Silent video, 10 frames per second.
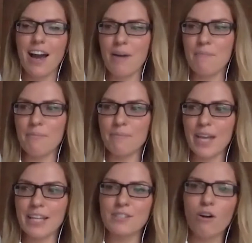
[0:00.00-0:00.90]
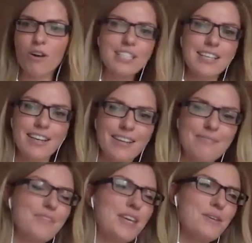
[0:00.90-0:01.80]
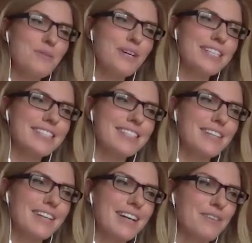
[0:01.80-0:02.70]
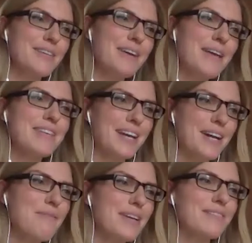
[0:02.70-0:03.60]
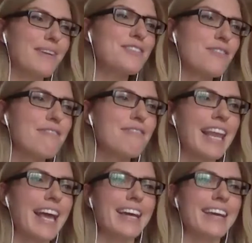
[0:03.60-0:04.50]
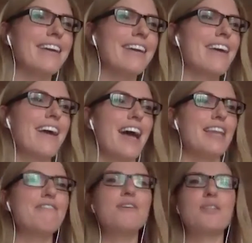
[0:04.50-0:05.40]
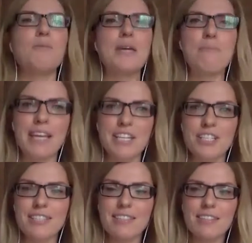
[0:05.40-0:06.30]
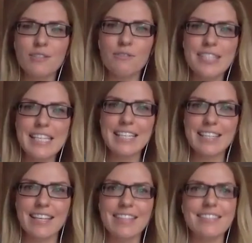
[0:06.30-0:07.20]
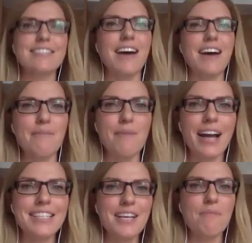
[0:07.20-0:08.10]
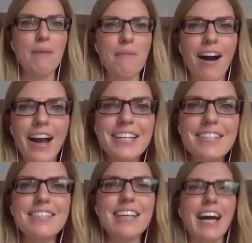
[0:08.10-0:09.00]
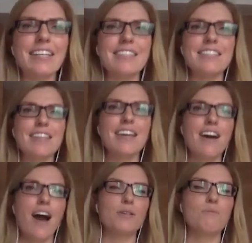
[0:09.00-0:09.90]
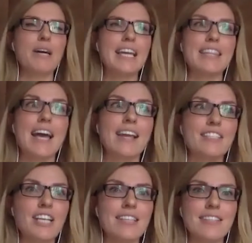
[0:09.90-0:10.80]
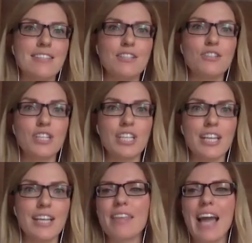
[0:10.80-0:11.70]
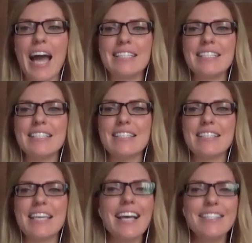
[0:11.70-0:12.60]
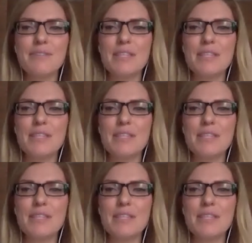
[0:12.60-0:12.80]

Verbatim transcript: um, a doctor who was also a hypnotherapist and I was traveling and a few other people and it just sort of seeded this um, idea in my mind and I was working in the NHS as a nutritionist and yeah, so in the